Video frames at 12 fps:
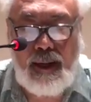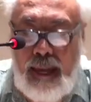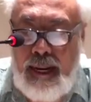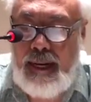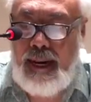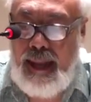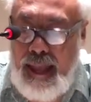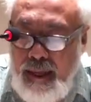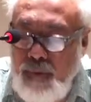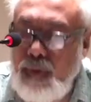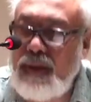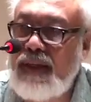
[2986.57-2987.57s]
Can
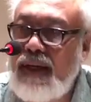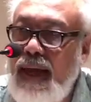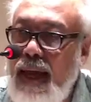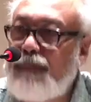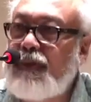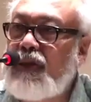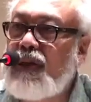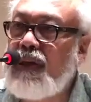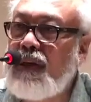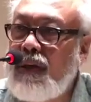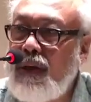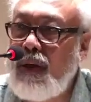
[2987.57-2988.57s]
language
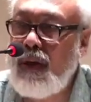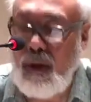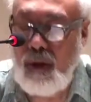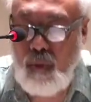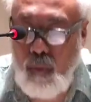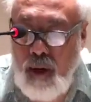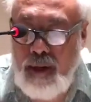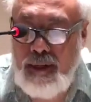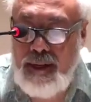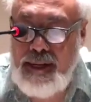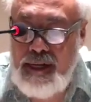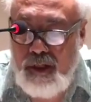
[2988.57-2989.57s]
capture
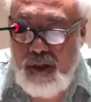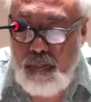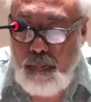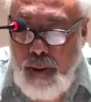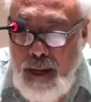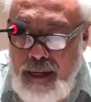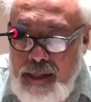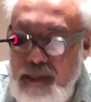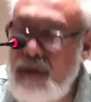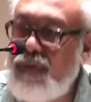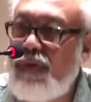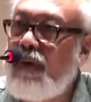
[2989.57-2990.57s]
what
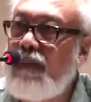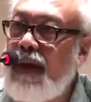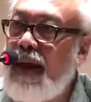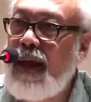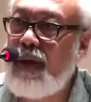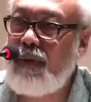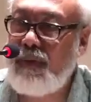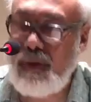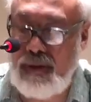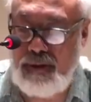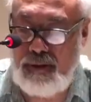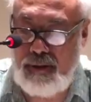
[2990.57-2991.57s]
expired from
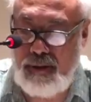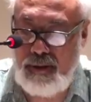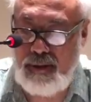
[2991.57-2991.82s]
language?